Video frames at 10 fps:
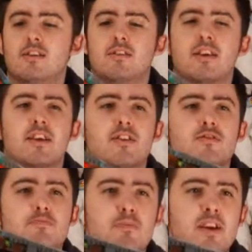Like, it looks
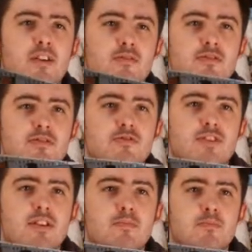big on
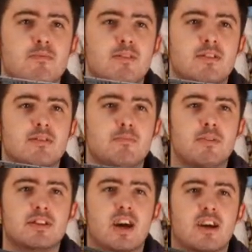stream, but
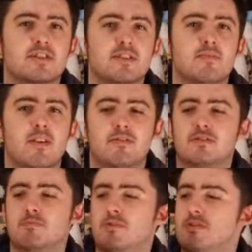it's actually very
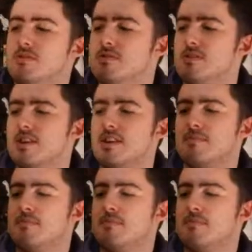small. Like in my hand.